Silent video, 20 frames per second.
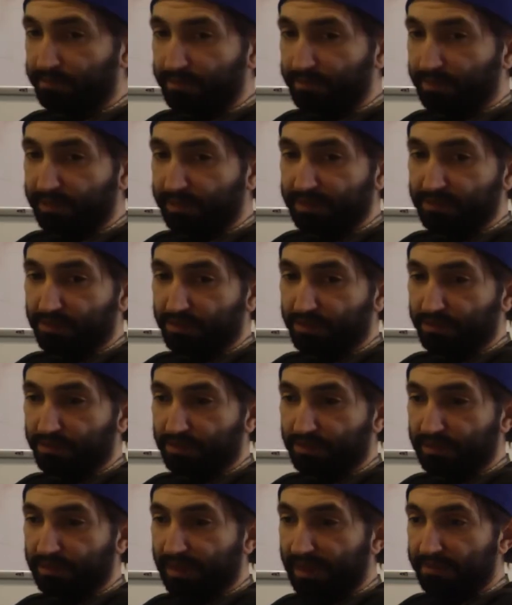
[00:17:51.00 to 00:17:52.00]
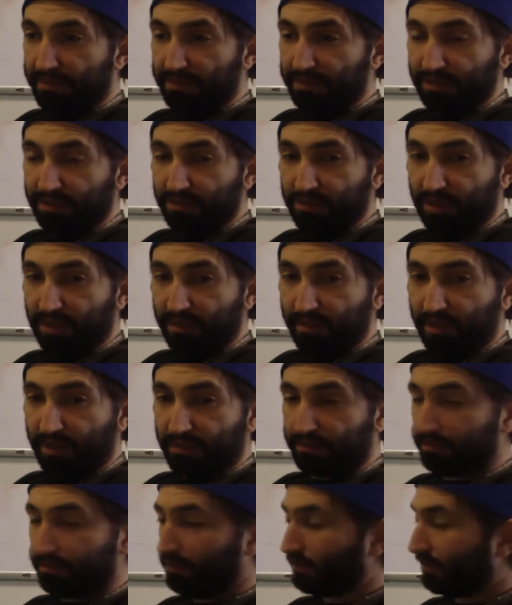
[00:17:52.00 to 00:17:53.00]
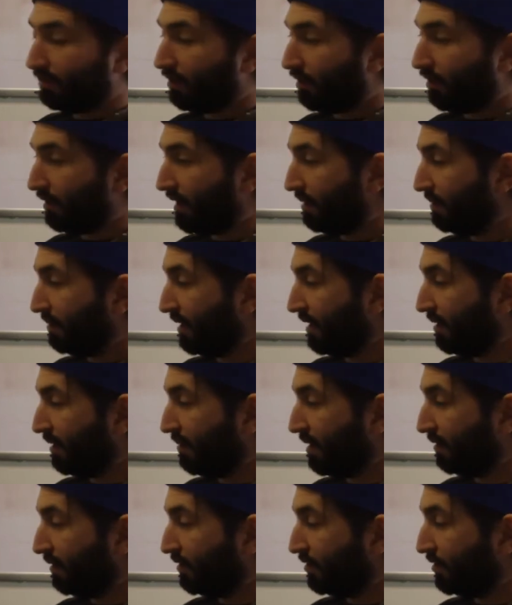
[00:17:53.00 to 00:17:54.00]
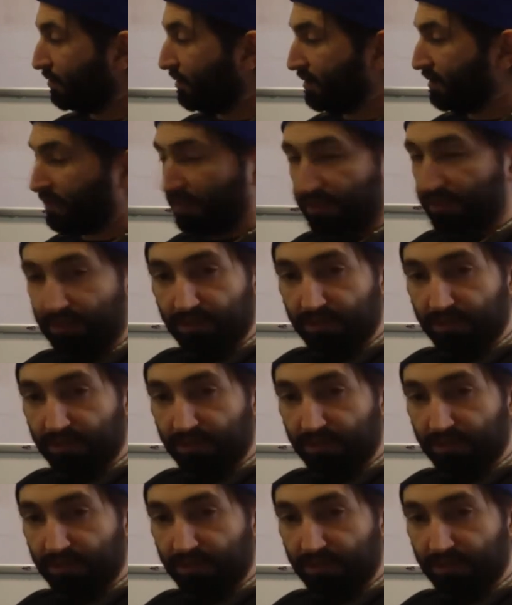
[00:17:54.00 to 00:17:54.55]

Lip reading: Blizzard game that just came out, card game that came out just recently.